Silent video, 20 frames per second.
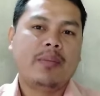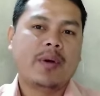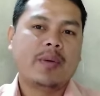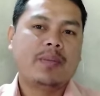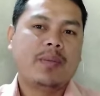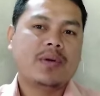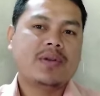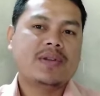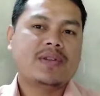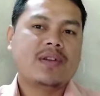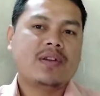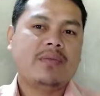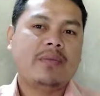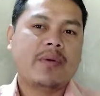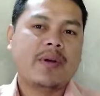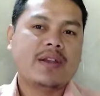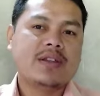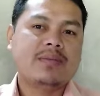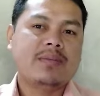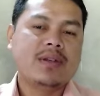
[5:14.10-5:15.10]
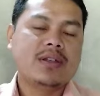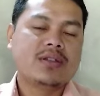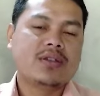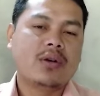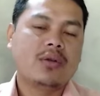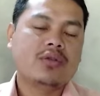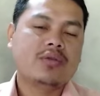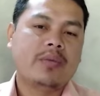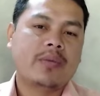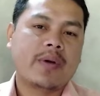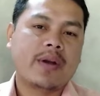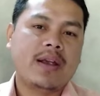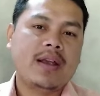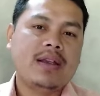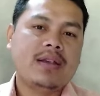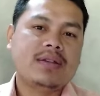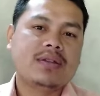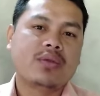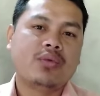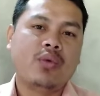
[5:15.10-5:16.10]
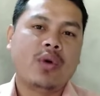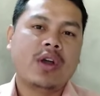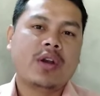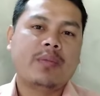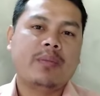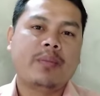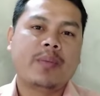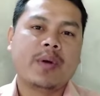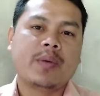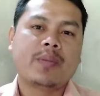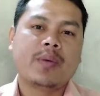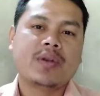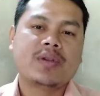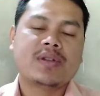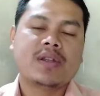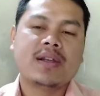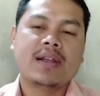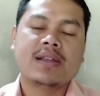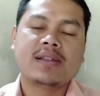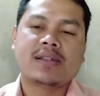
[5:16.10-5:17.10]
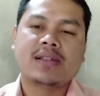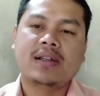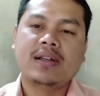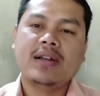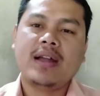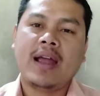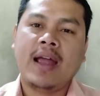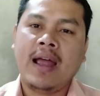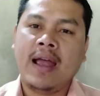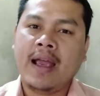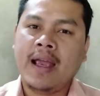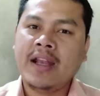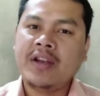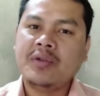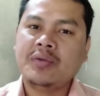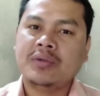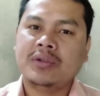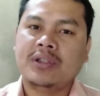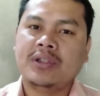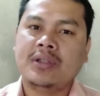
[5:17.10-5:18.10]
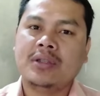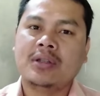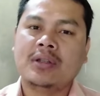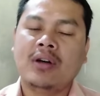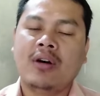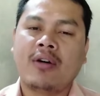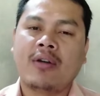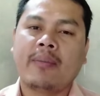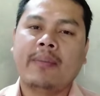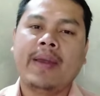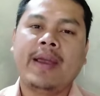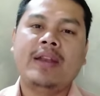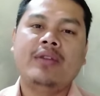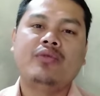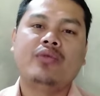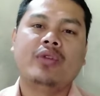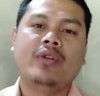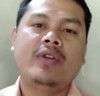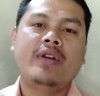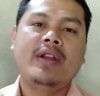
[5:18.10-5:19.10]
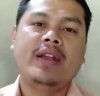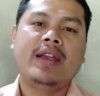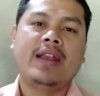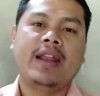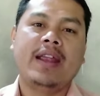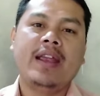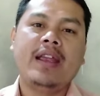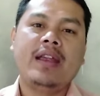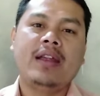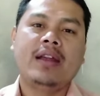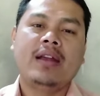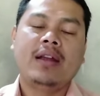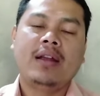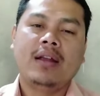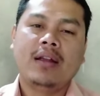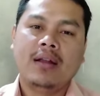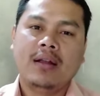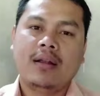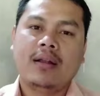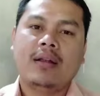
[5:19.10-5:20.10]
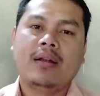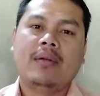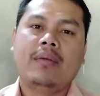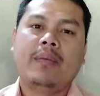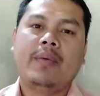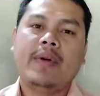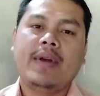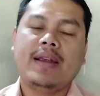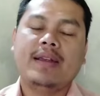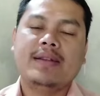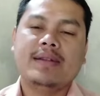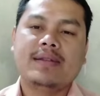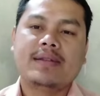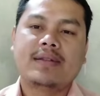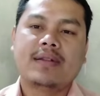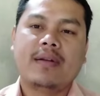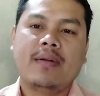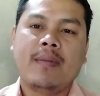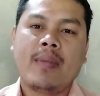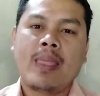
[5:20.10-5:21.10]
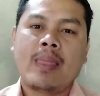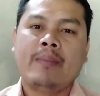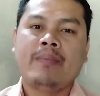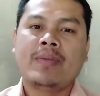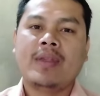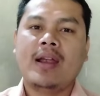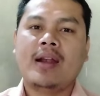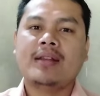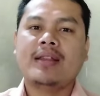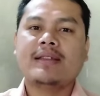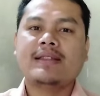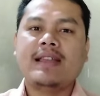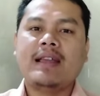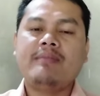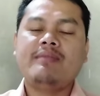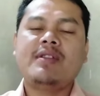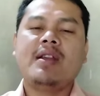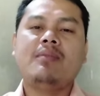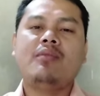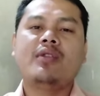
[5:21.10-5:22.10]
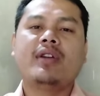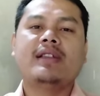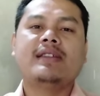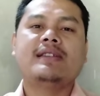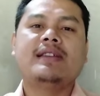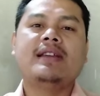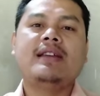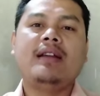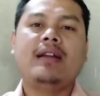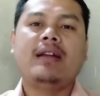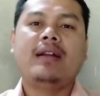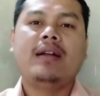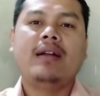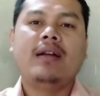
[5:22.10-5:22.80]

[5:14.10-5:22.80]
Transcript: prepositional phrase means those phrases where preposition is the head word or main word in a phrase. At the same time, we can say